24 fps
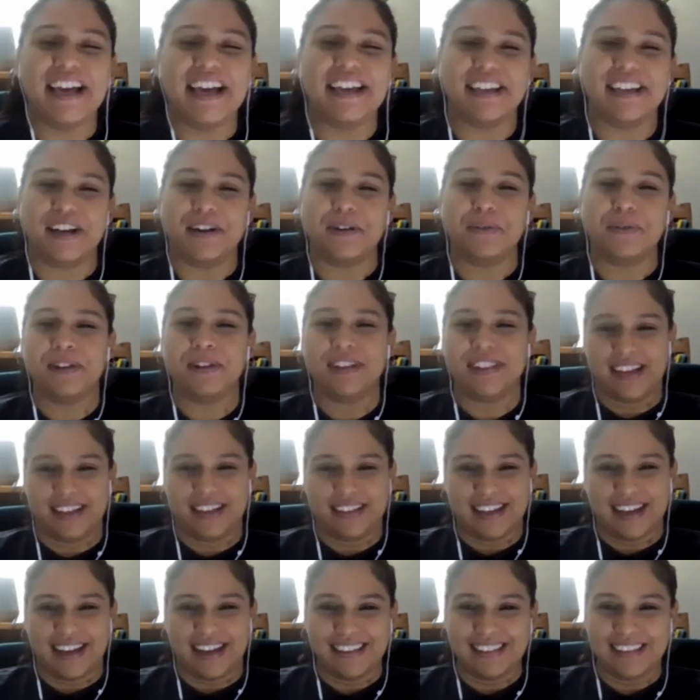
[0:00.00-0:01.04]
Yeah, with that,
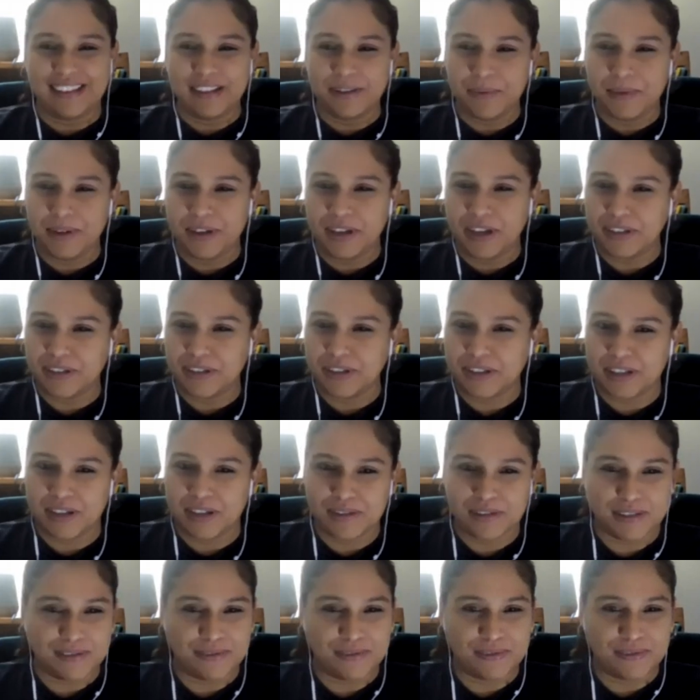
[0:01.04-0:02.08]
I think we're going to
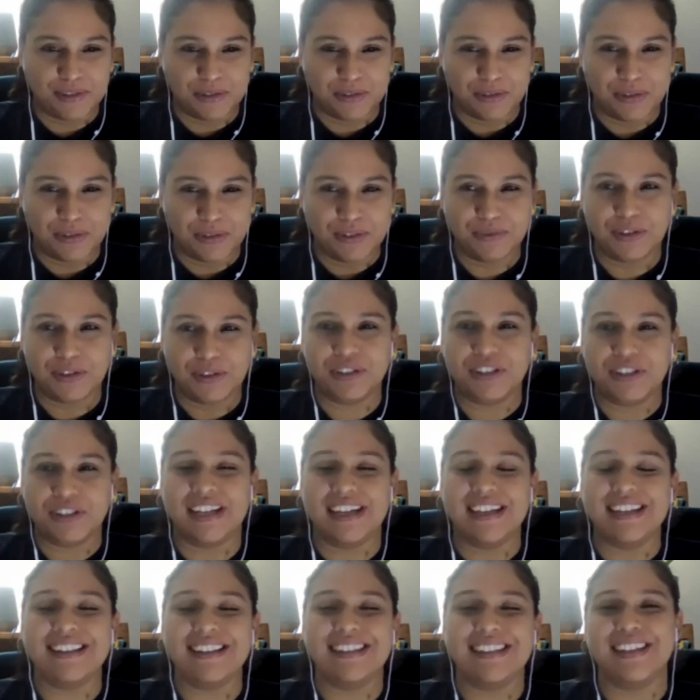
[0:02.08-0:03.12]
close the floor for
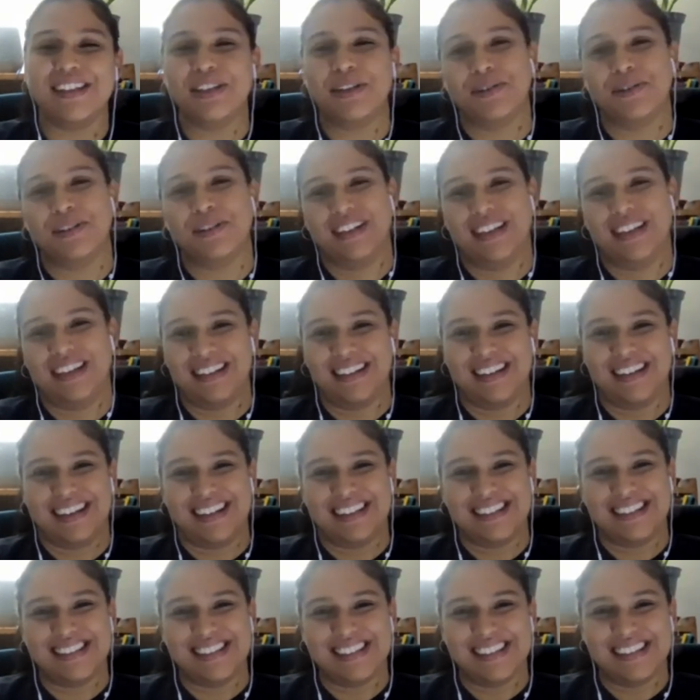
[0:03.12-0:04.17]
today. Thank you again,
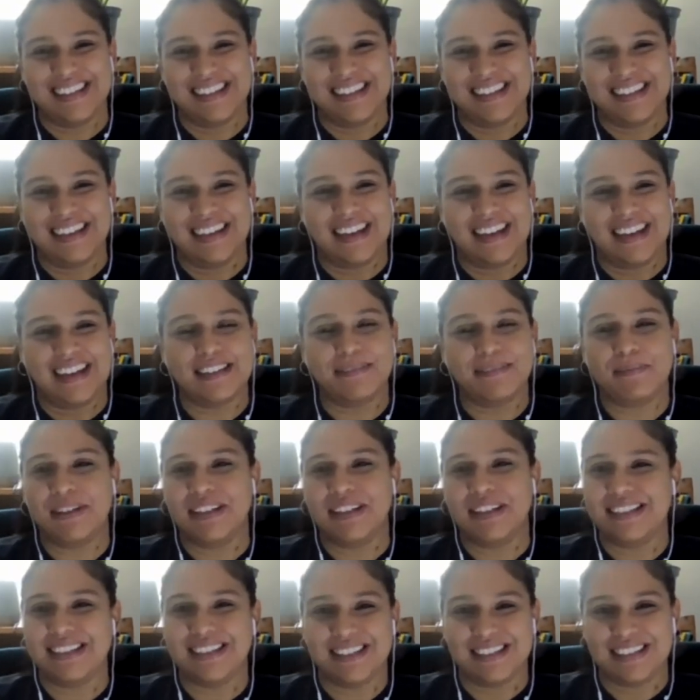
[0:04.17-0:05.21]
guys. And
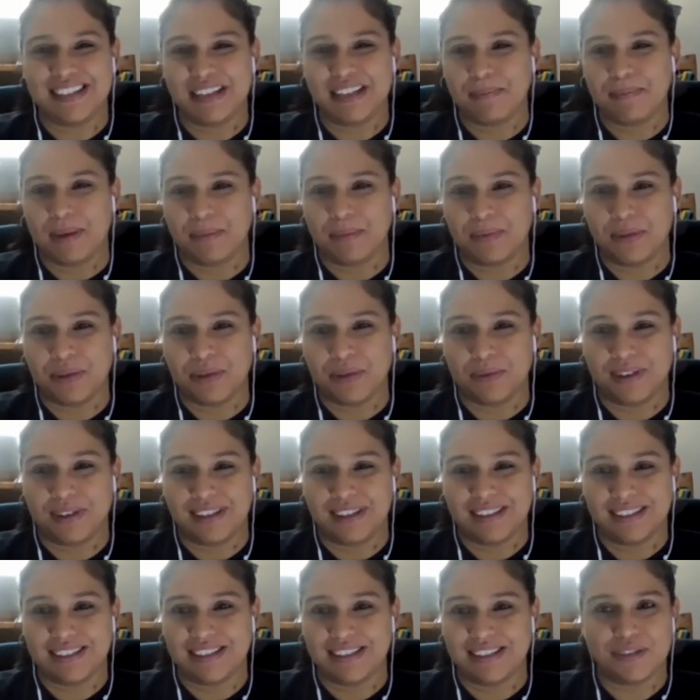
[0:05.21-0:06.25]
please keep up with the
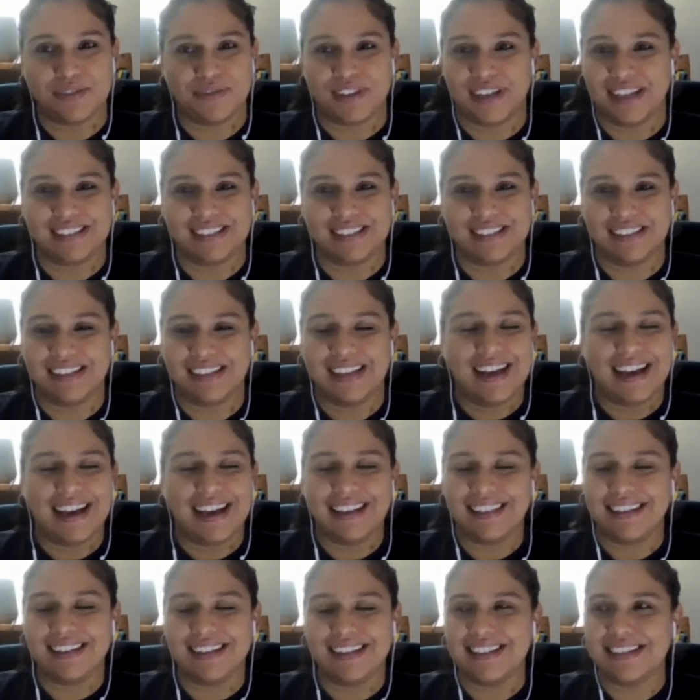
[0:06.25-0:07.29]
work. It's so vital. I
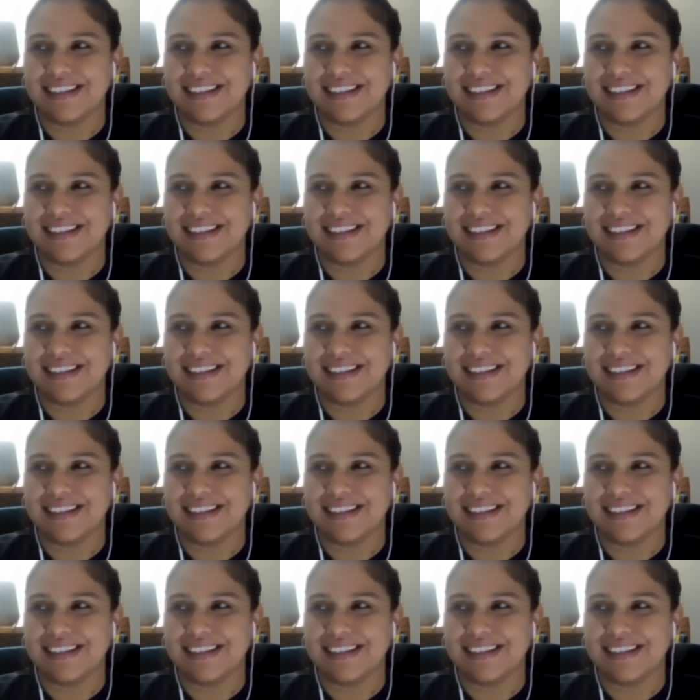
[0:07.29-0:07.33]
think